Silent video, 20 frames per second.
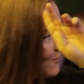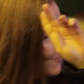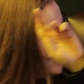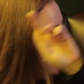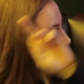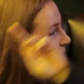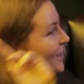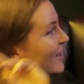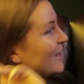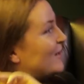
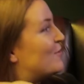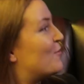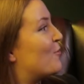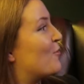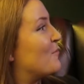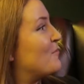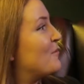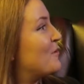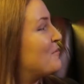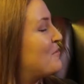really
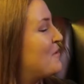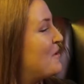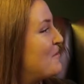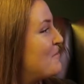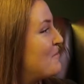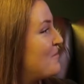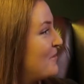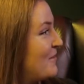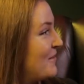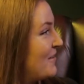normal
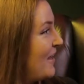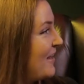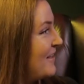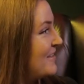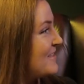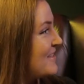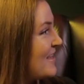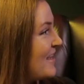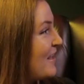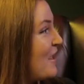people
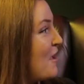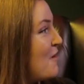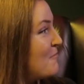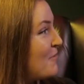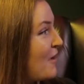like saying,